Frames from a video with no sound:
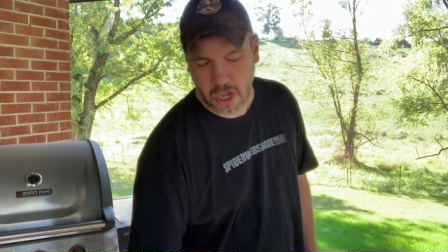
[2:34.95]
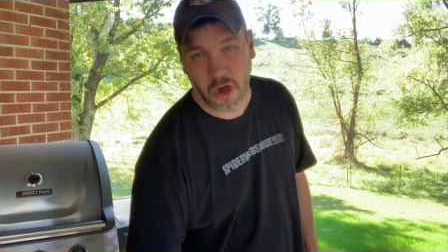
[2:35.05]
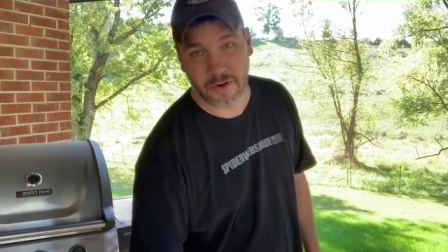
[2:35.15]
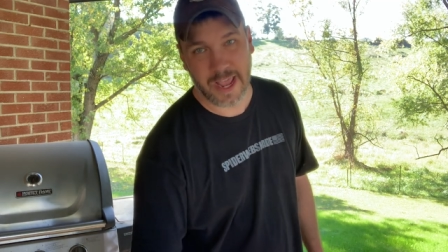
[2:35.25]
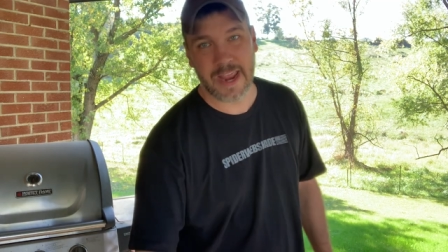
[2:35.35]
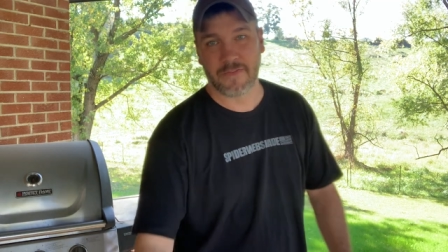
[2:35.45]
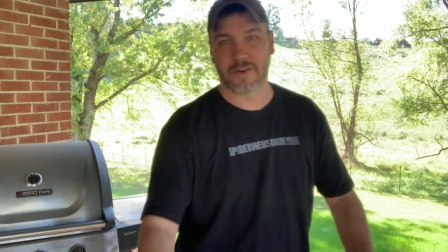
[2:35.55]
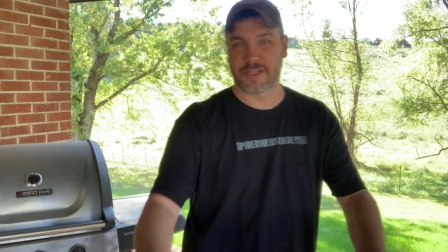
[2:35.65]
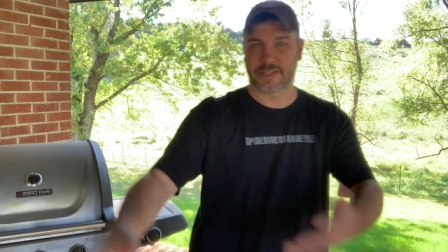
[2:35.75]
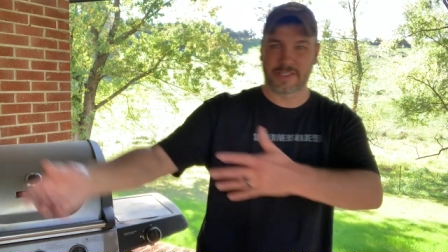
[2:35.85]
on
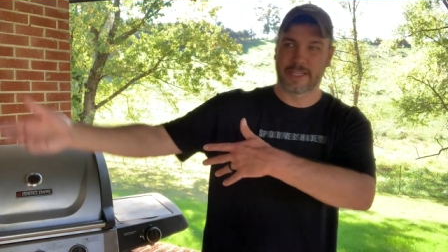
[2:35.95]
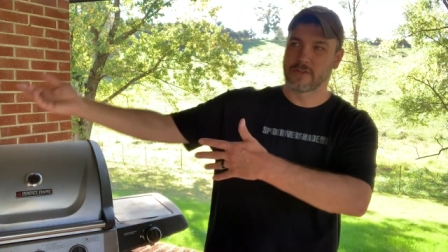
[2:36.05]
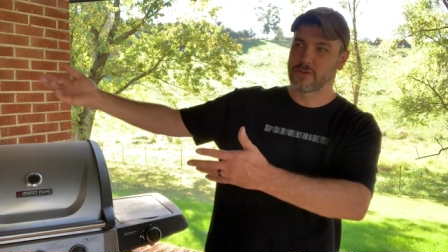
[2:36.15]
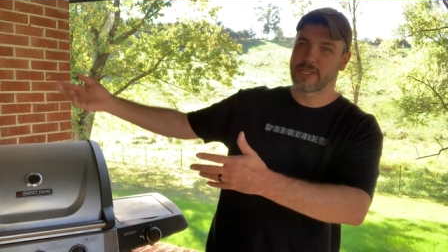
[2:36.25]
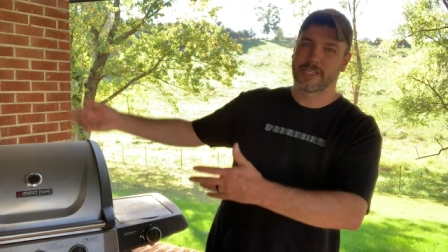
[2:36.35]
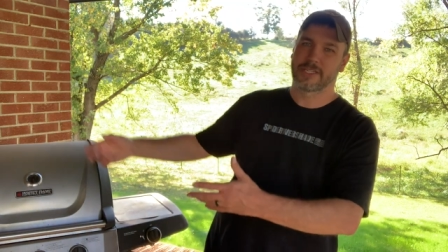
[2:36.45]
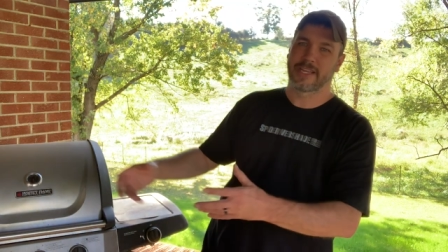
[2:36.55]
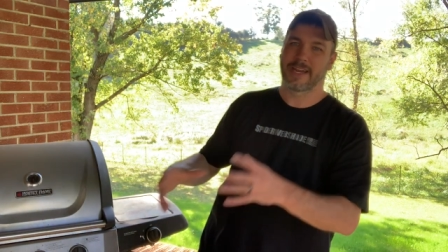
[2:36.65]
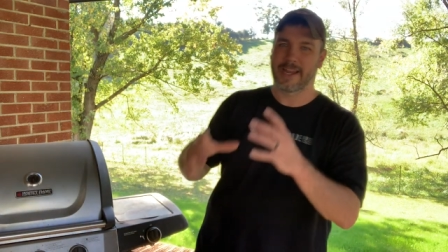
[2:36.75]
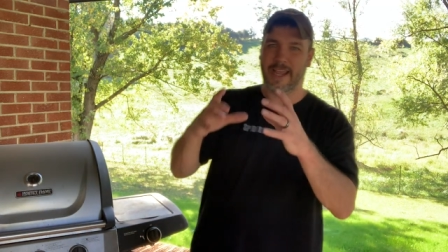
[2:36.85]
every single
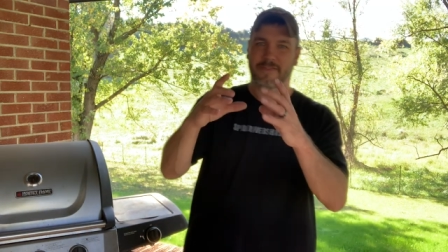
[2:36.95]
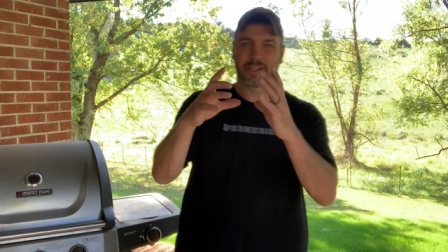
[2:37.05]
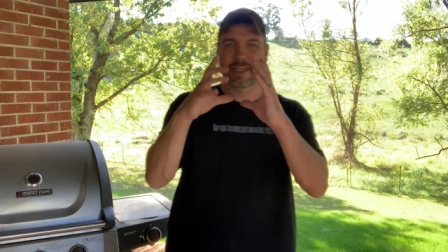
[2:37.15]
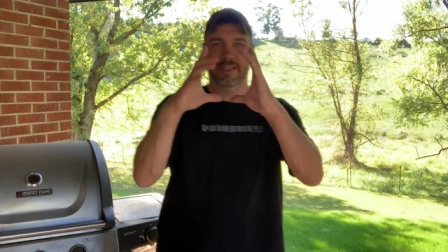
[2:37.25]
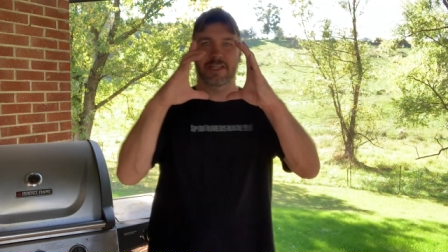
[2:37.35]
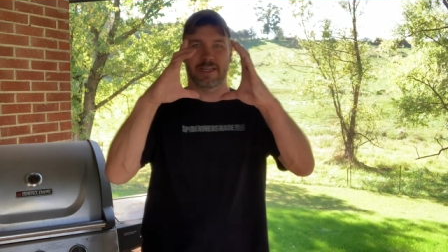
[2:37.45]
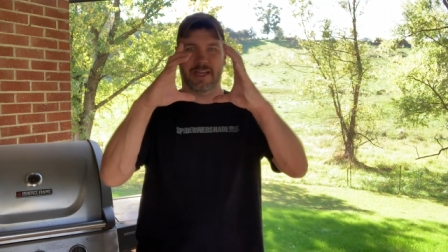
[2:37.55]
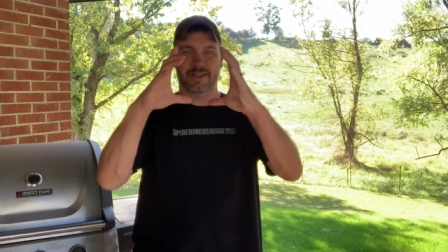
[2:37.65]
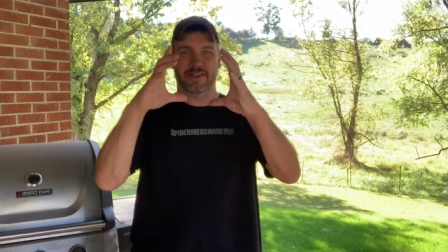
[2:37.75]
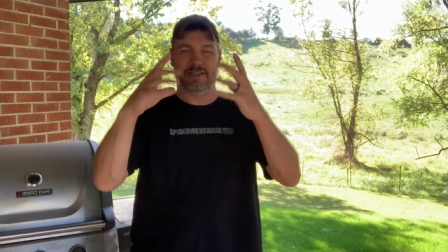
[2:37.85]
keychain. I'd have a keychain
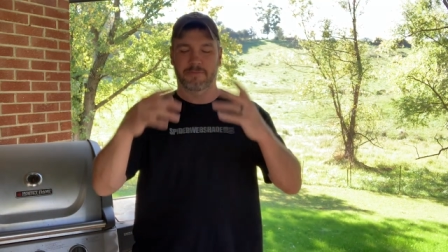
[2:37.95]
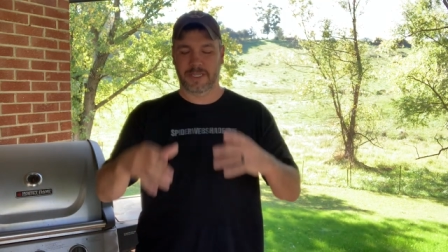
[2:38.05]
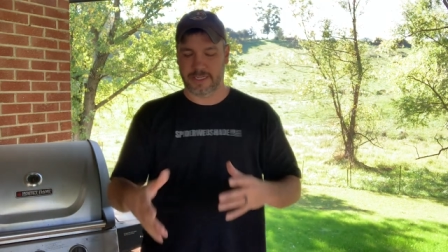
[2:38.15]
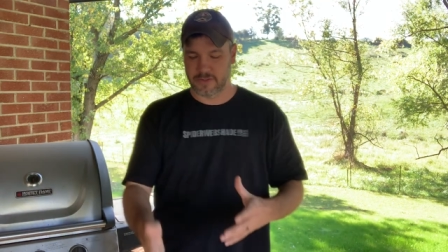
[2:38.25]
like this big.